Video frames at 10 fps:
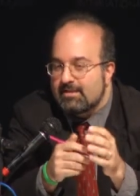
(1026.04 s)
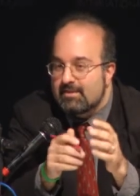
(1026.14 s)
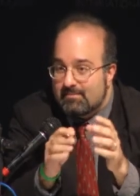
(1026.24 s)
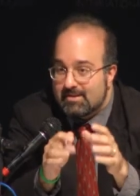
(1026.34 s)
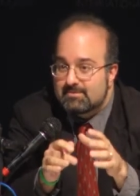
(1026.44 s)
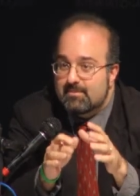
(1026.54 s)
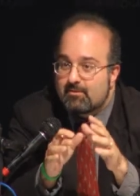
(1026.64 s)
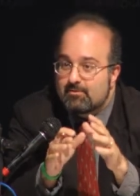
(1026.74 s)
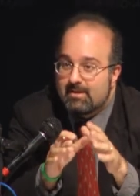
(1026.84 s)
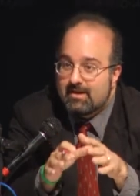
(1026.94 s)
The
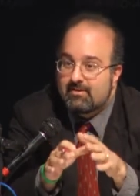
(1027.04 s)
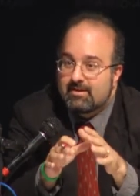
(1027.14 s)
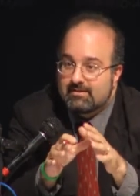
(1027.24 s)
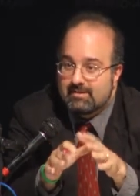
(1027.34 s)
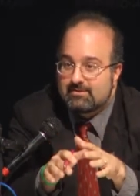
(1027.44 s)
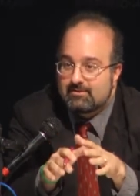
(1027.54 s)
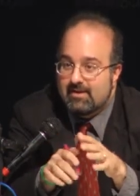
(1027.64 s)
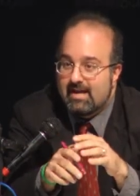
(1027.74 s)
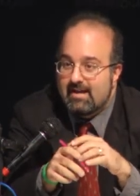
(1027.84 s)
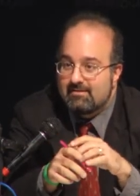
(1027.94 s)
Majma'ul Bahrain that you
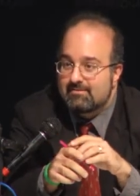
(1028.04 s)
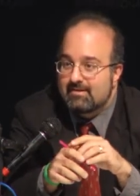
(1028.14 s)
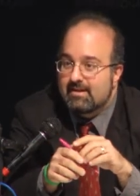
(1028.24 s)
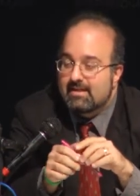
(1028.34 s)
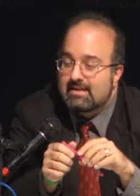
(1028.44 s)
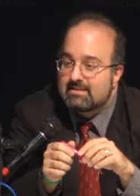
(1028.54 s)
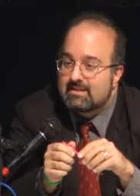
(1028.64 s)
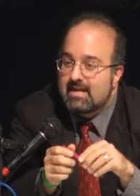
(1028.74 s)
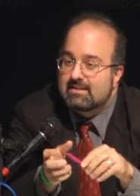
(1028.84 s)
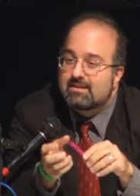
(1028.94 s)
have is
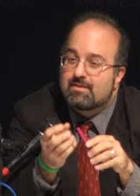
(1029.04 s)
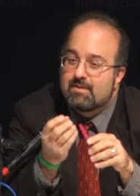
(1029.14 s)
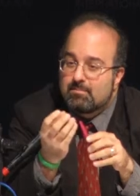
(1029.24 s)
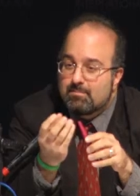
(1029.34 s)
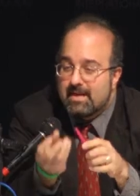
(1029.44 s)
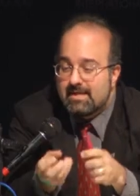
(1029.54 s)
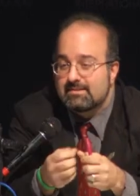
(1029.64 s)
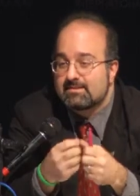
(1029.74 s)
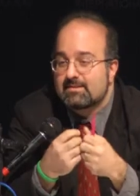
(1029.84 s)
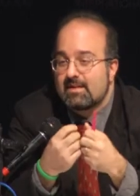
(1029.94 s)
that the
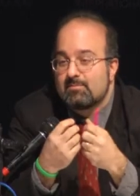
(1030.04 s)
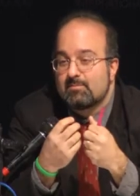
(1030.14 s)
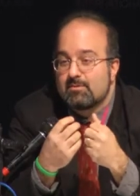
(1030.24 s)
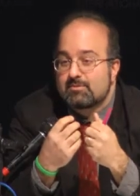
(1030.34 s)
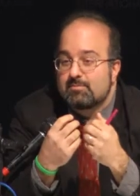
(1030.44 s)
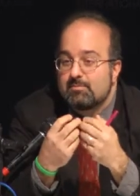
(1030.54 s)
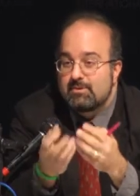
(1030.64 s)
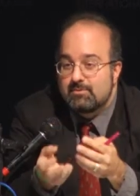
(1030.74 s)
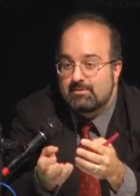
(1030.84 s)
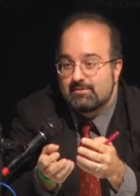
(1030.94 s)
best and most
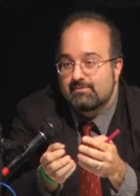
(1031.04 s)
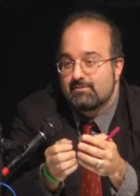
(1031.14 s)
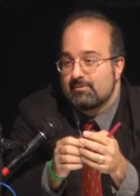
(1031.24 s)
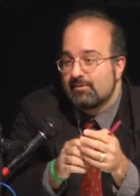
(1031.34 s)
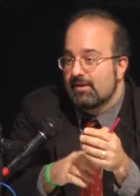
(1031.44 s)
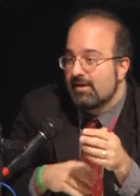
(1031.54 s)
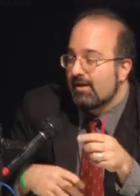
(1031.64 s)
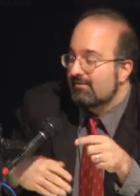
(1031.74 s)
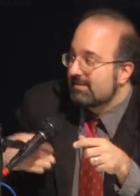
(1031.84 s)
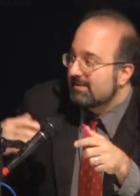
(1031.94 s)
beautiful
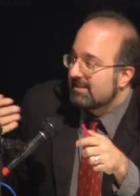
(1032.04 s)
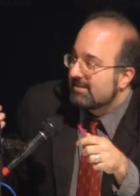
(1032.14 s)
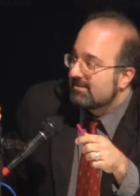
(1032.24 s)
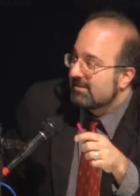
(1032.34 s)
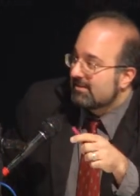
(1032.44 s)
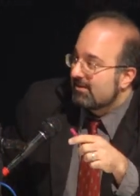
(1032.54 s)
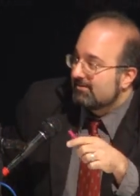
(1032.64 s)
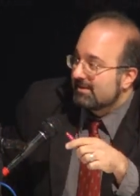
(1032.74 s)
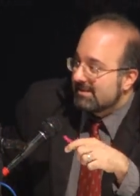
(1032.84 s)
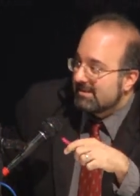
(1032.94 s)
of the teaching
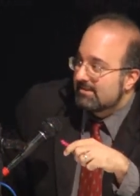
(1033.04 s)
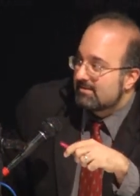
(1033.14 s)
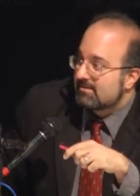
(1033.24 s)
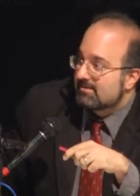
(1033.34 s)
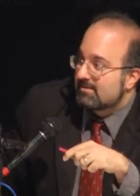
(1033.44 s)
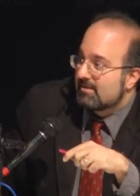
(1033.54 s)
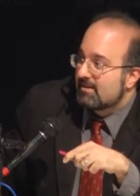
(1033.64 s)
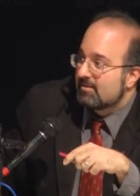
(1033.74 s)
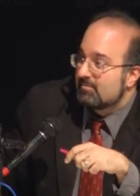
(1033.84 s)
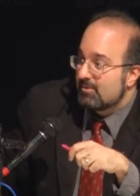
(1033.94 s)
of the East,
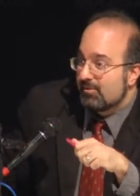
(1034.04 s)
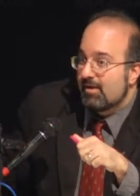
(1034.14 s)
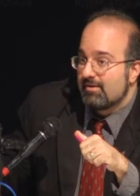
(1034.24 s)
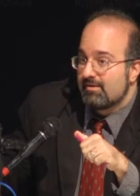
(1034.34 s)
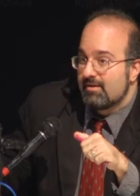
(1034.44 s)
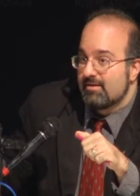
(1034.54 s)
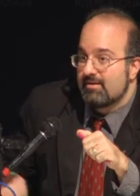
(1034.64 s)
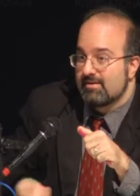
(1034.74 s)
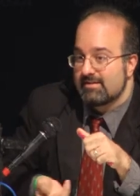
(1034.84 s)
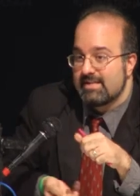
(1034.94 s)
Mawlana,
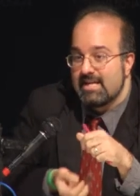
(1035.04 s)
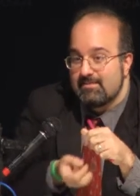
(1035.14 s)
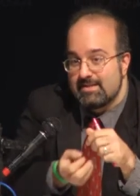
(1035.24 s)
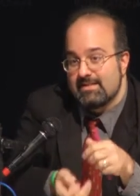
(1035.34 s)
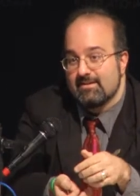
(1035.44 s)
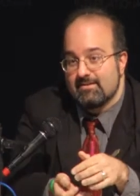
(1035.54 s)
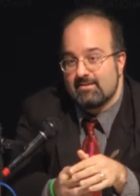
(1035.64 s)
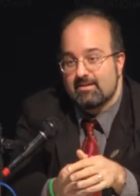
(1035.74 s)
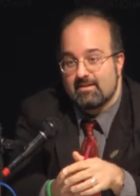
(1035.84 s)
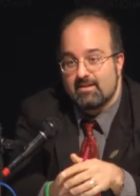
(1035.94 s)
came here.